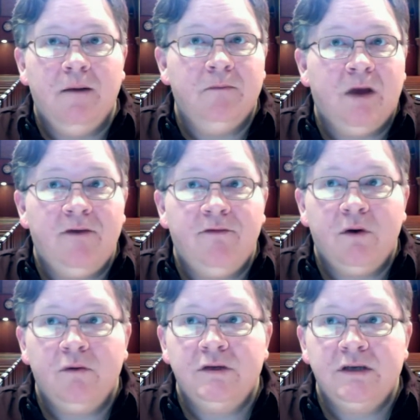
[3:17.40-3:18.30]

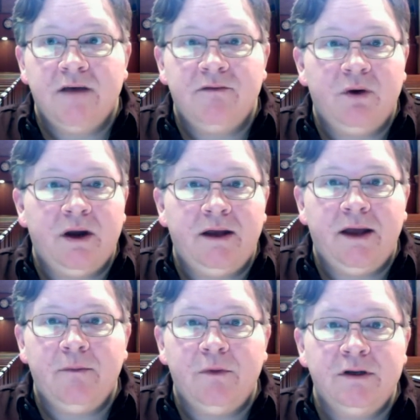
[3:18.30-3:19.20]
iPhones have great
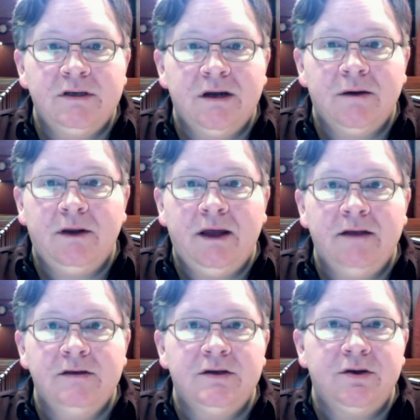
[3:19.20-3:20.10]
cameras
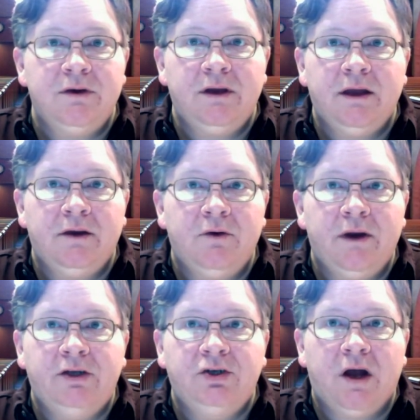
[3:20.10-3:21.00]
nowadays, and you can get
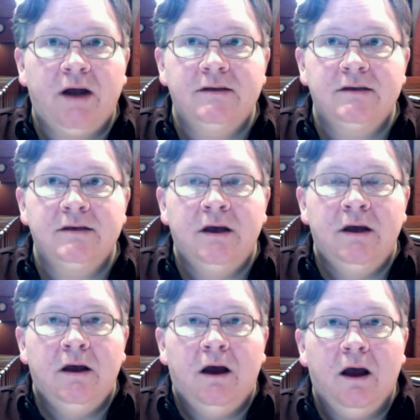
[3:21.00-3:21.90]
great shots.
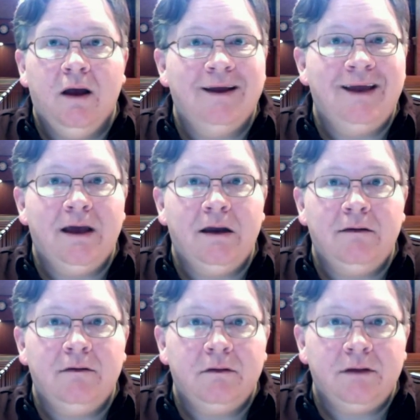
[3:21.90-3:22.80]
Again,
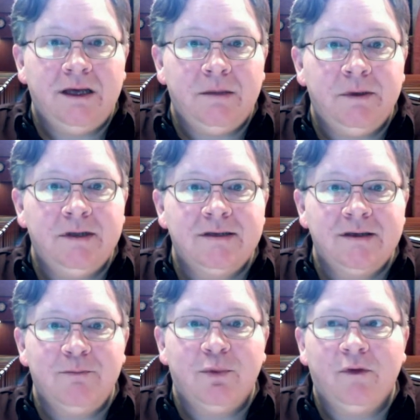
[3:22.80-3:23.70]
keep it
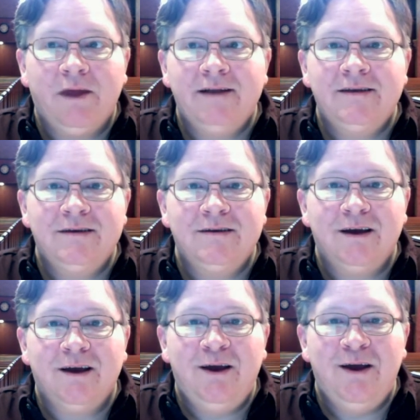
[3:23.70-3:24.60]
simple. That's
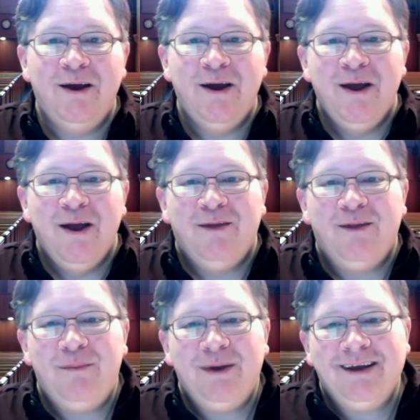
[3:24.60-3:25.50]
the
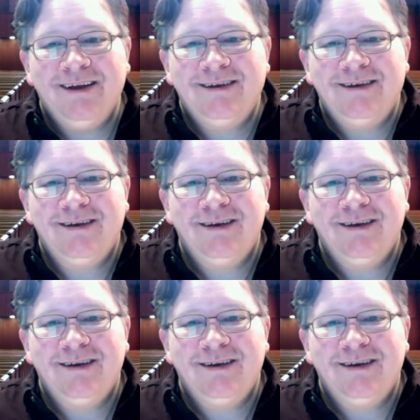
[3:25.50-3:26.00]
biggest